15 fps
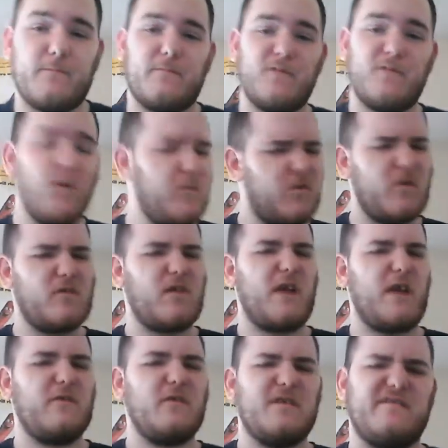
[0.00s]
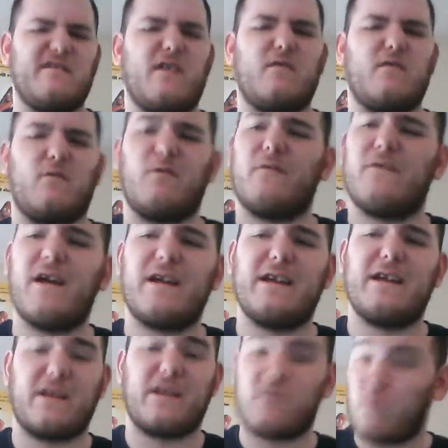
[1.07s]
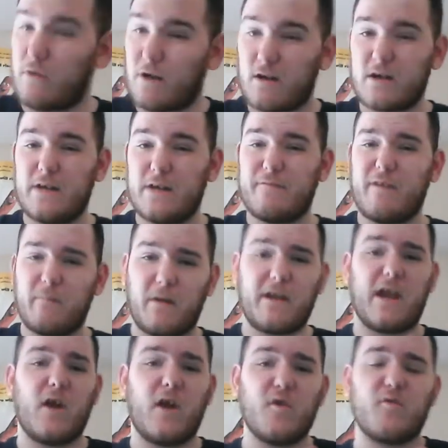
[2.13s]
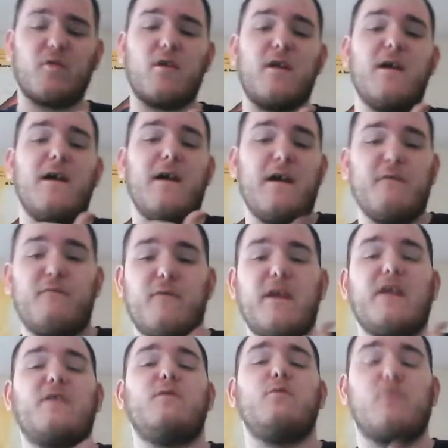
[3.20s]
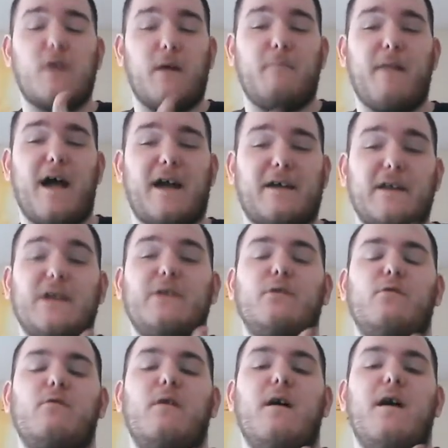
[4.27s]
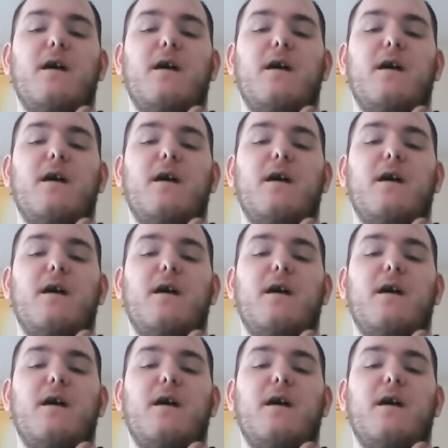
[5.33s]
So good comedy in general. It's not getting story arc or anything, but characters and things do come back and they do